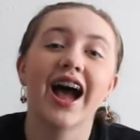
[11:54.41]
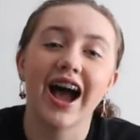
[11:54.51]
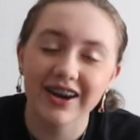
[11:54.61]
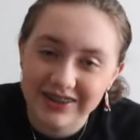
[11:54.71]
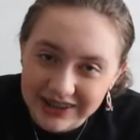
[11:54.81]

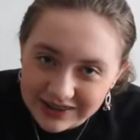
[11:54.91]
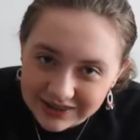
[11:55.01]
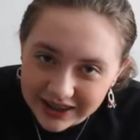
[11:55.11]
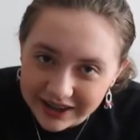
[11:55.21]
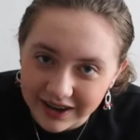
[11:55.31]
how
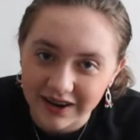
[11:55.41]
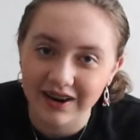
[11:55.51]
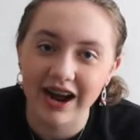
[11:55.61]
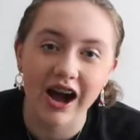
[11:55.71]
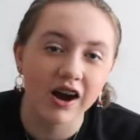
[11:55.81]
cute they
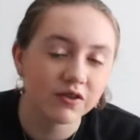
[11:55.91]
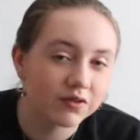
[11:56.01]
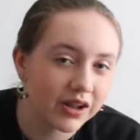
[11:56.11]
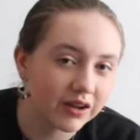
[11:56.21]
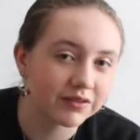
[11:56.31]
are, how
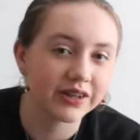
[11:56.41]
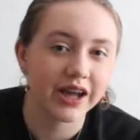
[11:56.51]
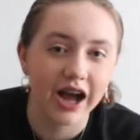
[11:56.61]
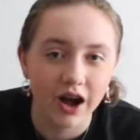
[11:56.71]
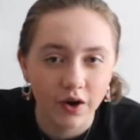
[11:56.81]
fluffy,
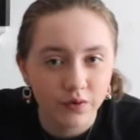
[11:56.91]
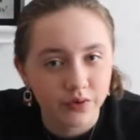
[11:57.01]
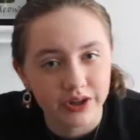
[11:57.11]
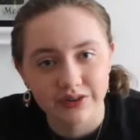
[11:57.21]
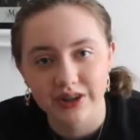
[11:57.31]
how
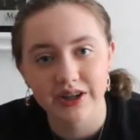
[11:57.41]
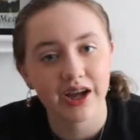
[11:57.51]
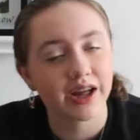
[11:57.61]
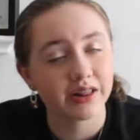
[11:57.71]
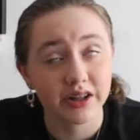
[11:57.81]
fuzzy,
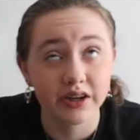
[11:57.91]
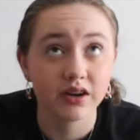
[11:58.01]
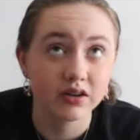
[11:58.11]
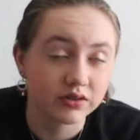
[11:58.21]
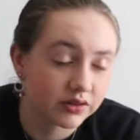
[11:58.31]
and they
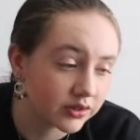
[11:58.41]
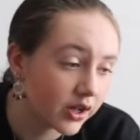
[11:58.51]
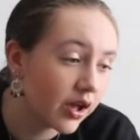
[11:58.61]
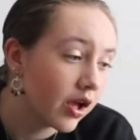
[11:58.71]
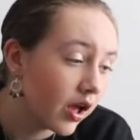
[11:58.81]
are just
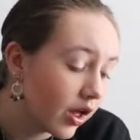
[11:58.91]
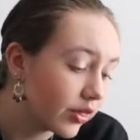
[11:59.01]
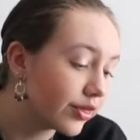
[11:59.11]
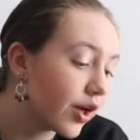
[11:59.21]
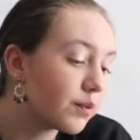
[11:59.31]

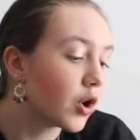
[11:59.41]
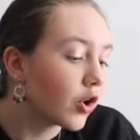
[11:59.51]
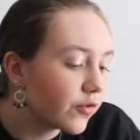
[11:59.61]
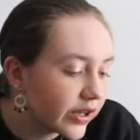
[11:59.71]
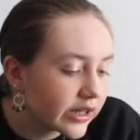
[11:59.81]
the
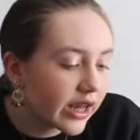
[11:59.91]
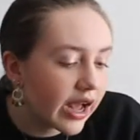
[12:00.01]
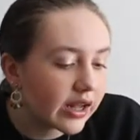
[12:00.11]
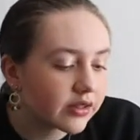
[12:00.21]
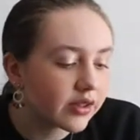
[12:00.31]
perfect
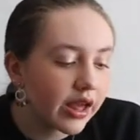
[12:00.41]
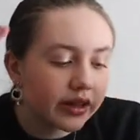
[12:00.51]
cats,